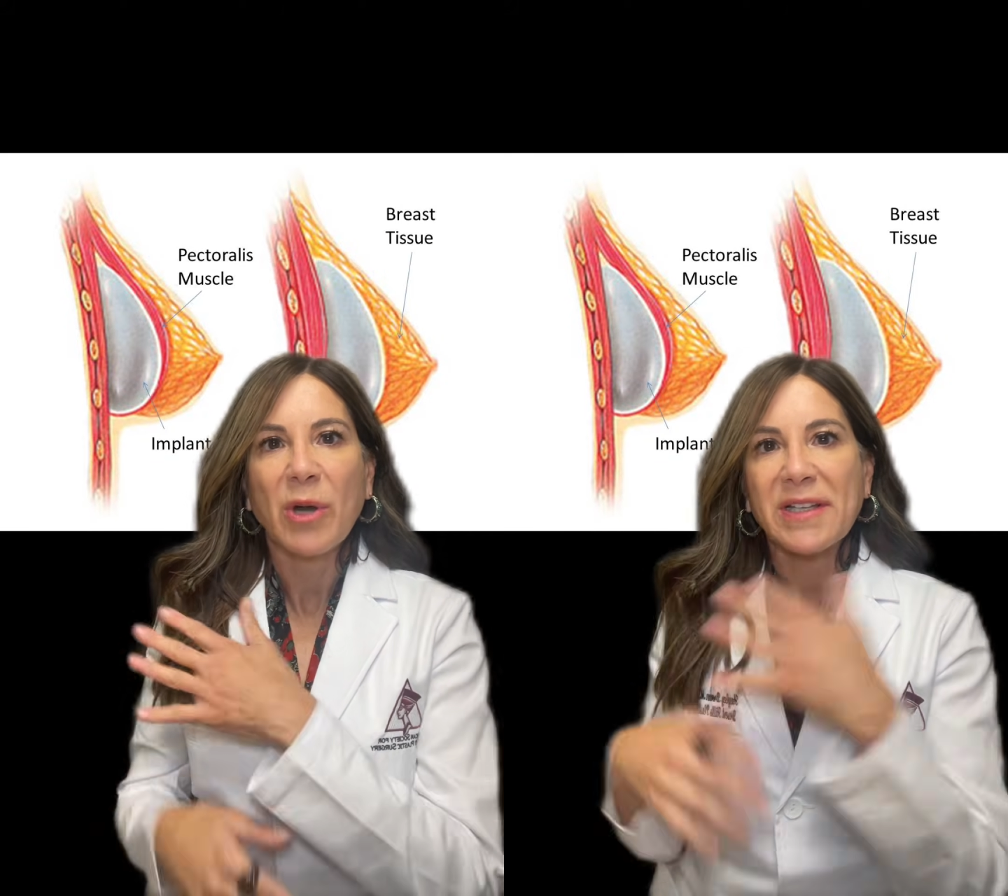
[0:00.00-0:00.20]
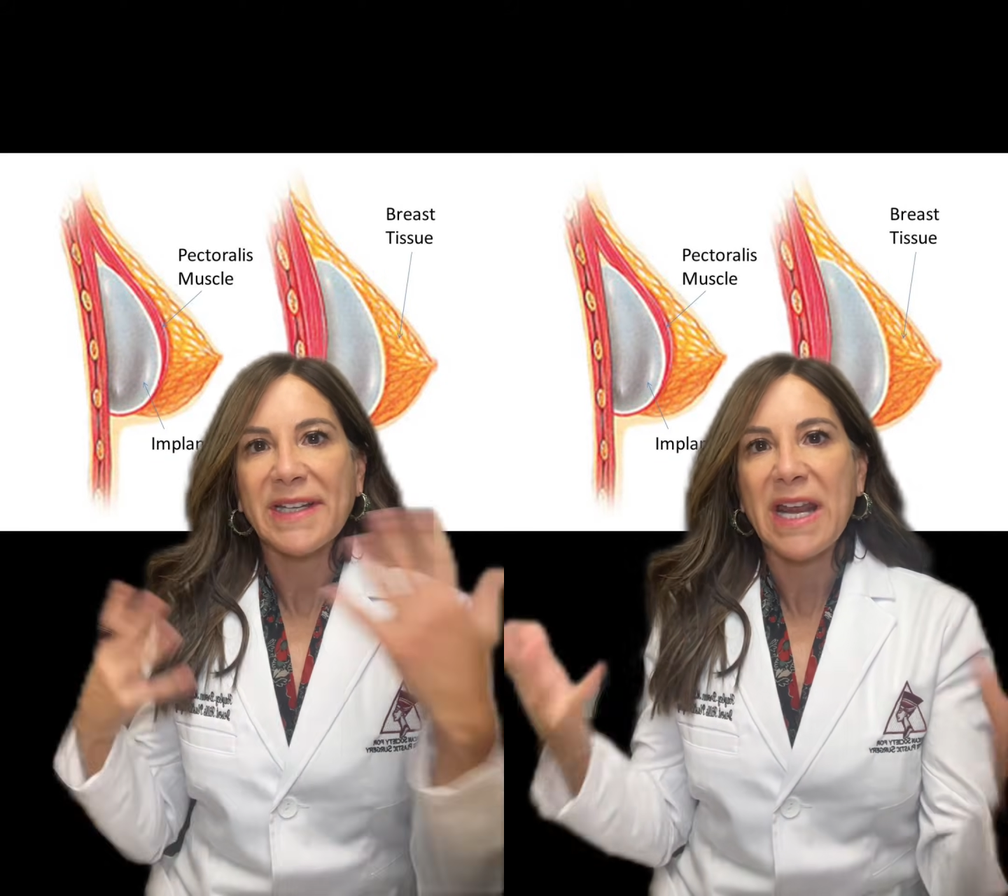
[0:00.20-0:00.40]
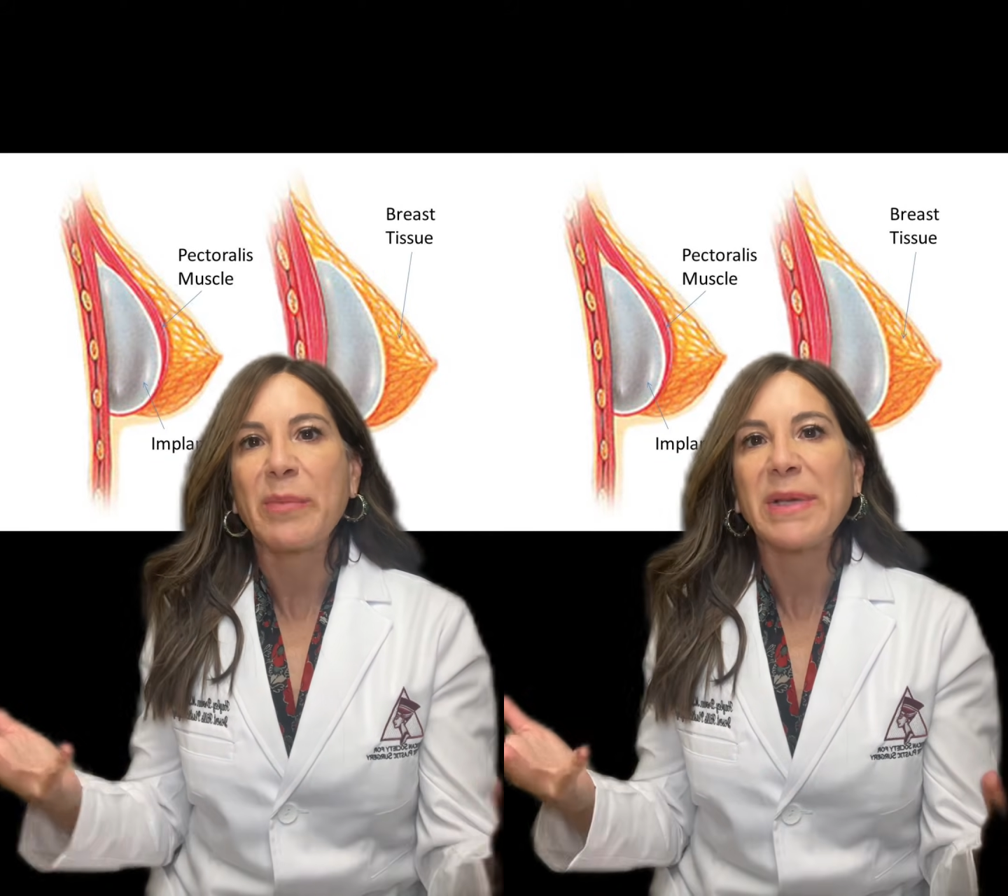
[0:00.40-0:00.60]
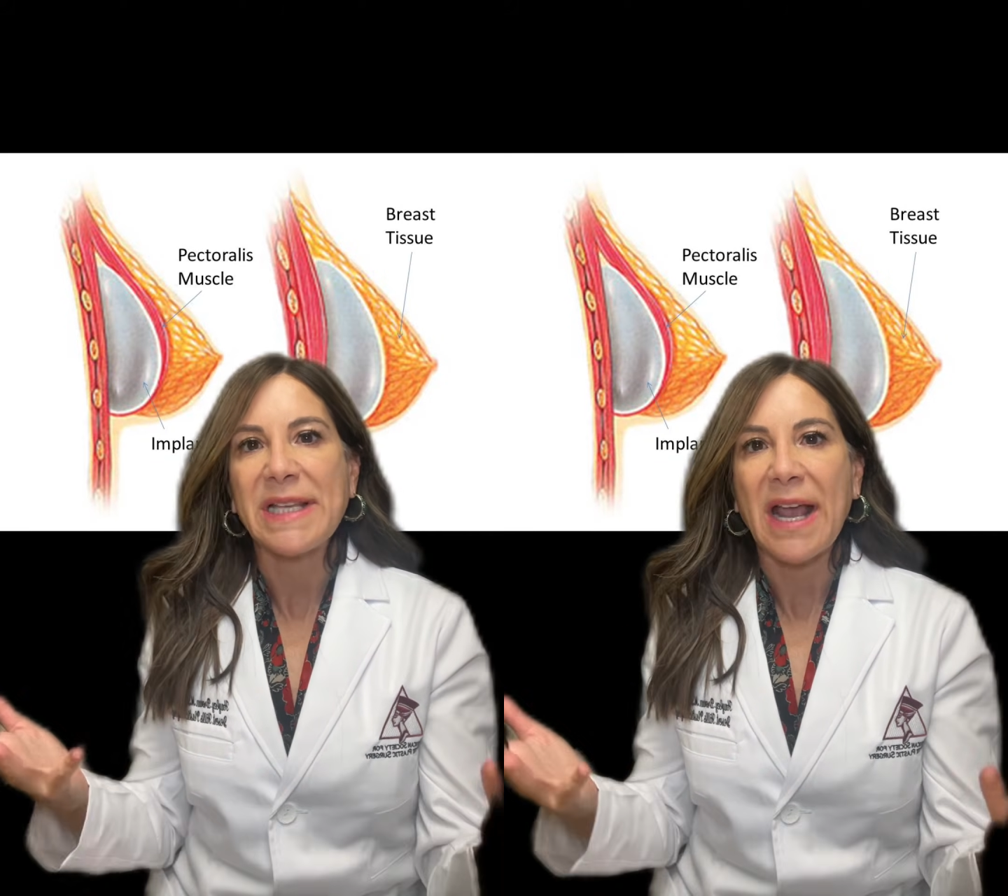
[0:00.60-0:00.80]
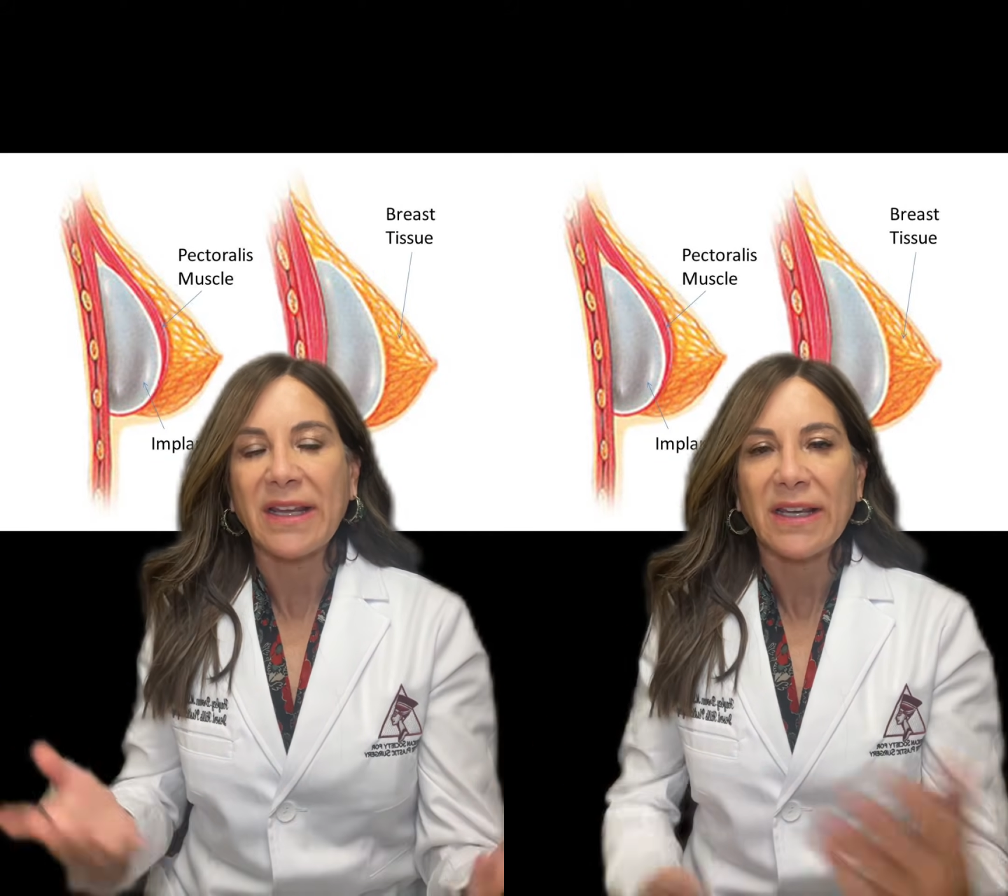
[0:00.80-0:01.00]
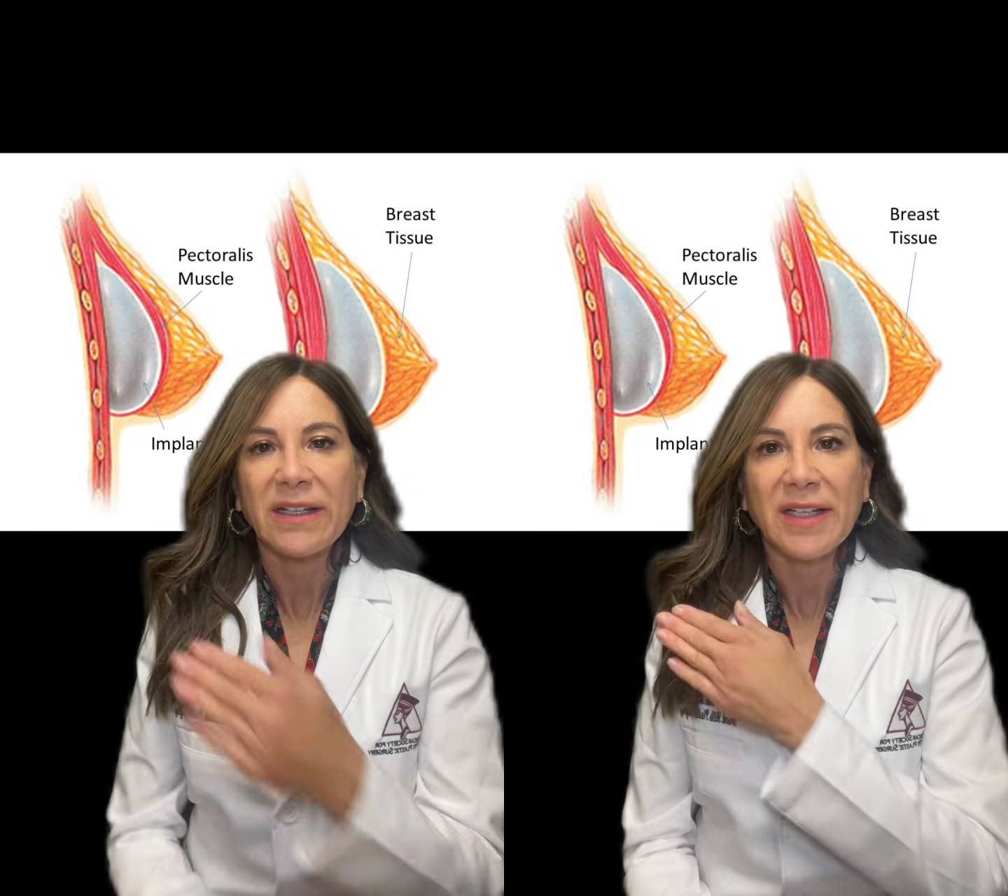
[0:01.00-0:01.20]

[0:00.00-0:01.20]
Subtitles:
breast can't be saggy.